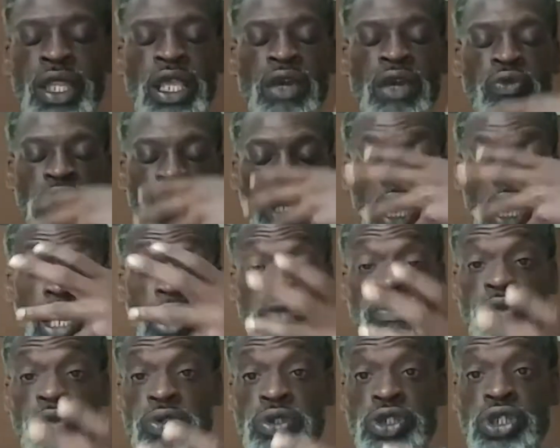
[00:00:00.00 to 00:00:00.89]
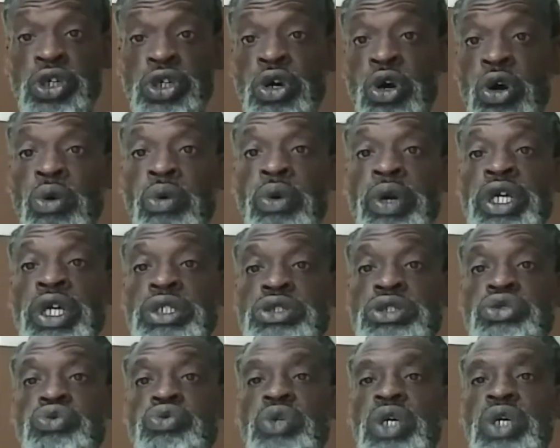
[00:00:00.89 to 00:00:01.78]
and we're able to go
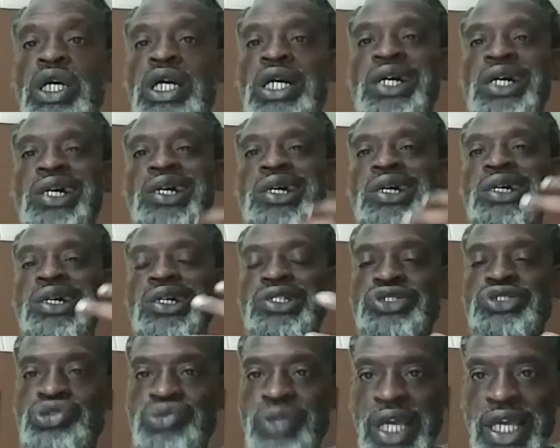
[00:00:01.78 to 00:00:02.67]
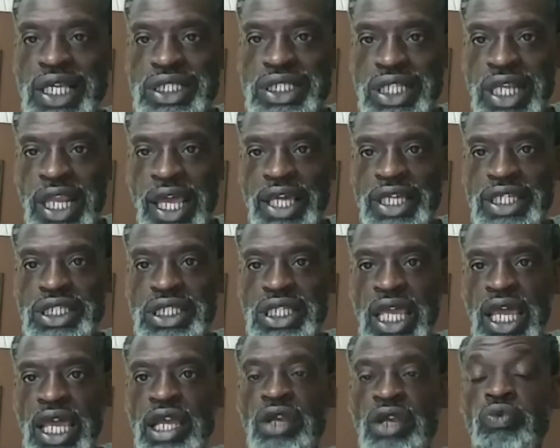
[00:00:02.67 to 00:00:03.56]
into a trance-like
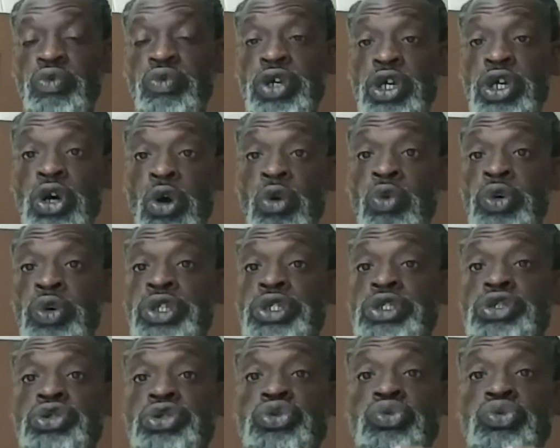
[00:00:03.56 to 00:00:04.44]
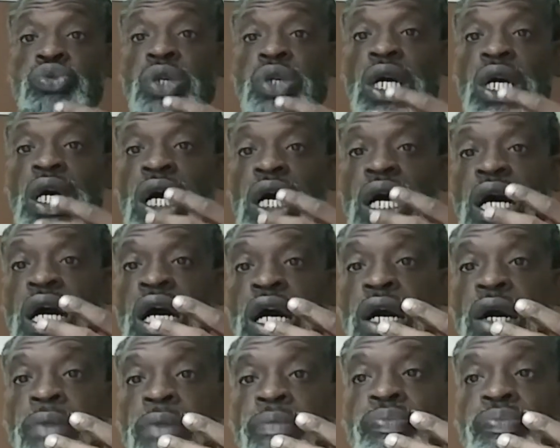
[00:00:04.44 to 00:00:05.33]
state. We go into
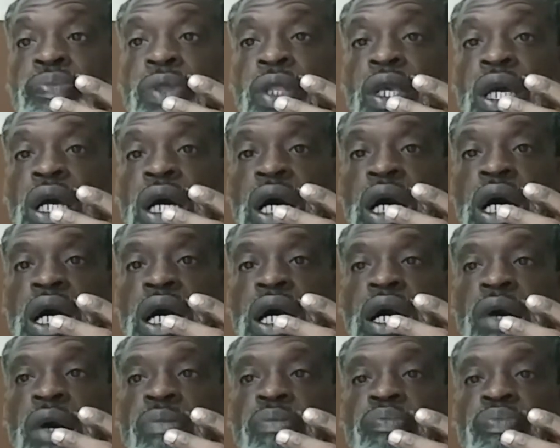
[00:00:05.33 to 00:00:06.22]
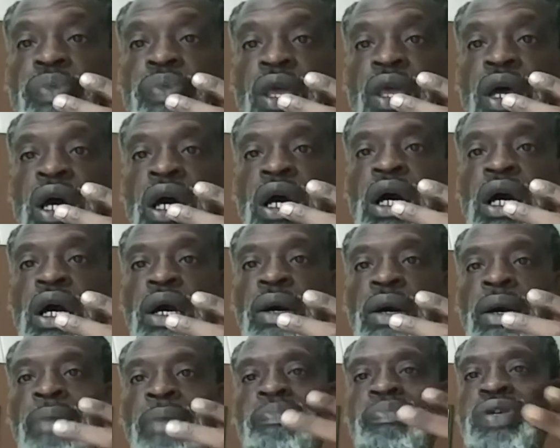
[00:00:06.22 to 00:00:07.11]
um, um, uh,
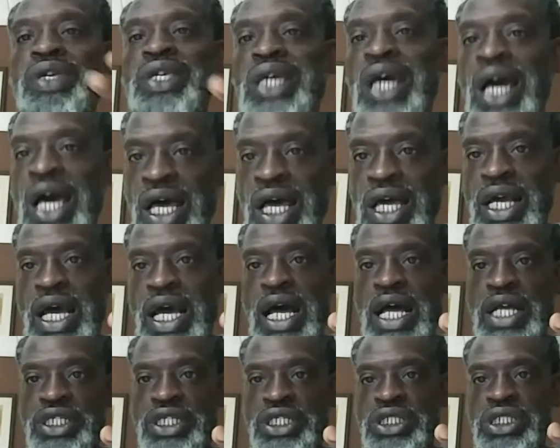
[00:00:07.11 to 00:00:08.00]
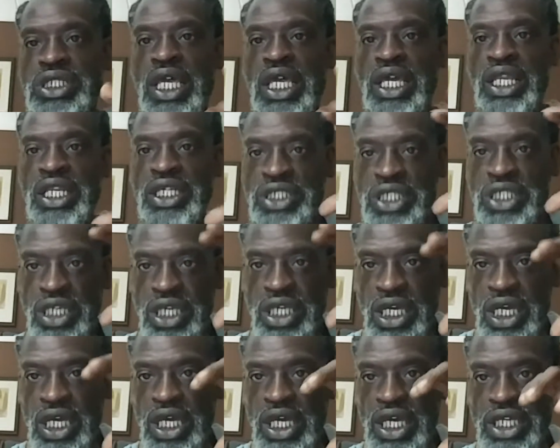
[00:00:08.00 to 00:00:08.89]
a beyond conscious state is a
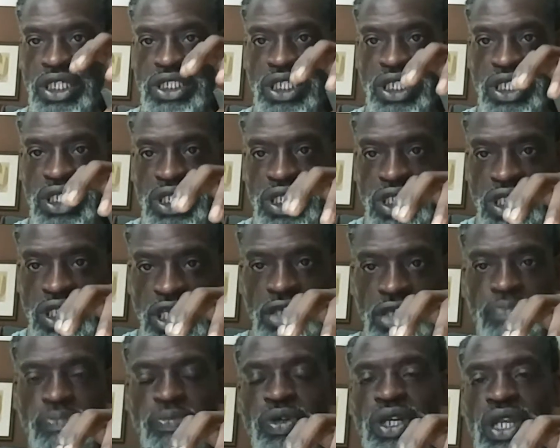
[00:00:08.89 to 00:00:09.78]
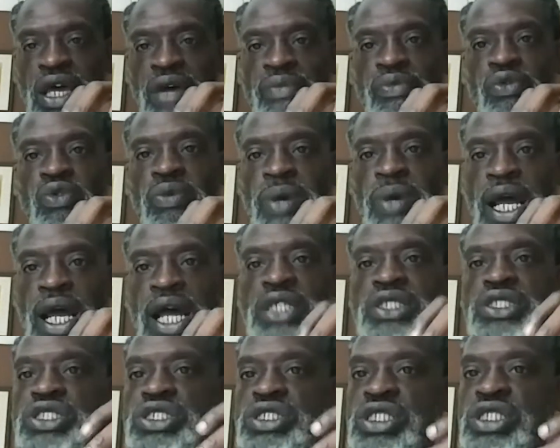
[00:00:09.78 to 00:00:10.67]
is a deeper level of
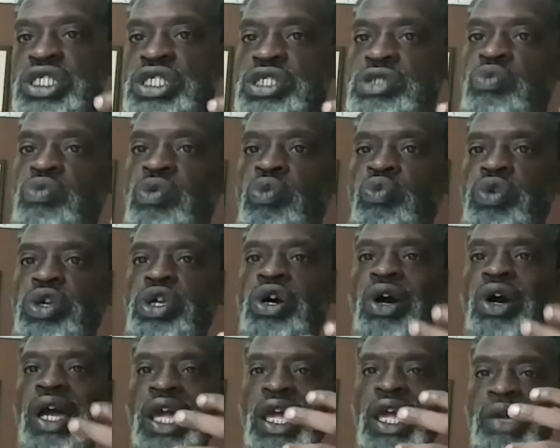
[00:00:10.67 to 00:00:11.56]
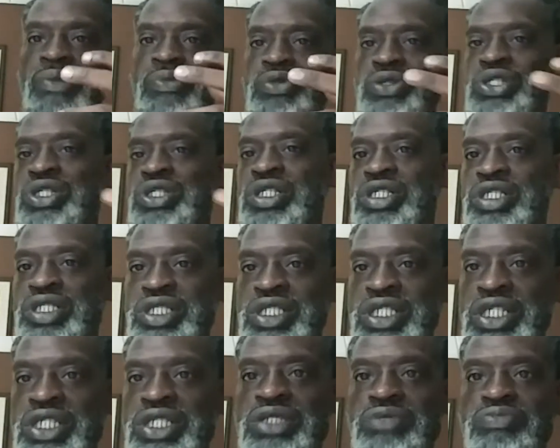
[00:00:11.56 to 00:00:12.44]
consciousness when we are able to, in a
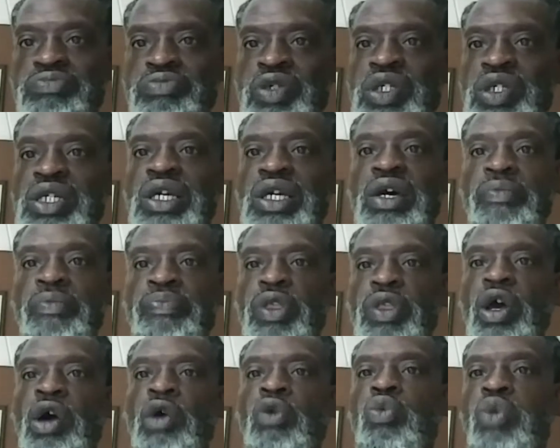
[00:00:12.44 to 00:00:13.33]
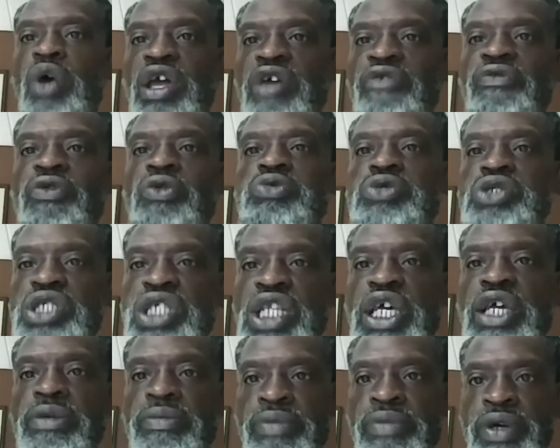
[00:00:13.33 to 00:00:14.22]
sense, be a wakeful
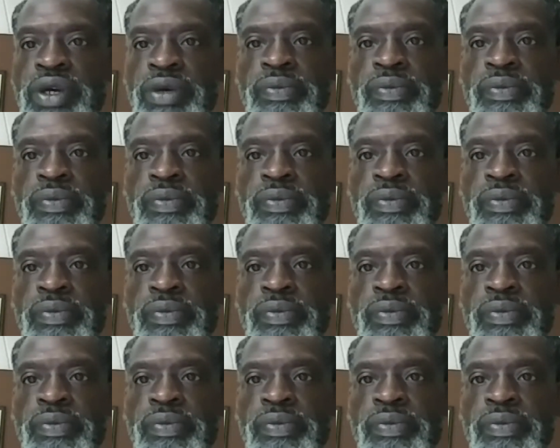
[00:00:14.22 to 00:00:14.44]
sleep,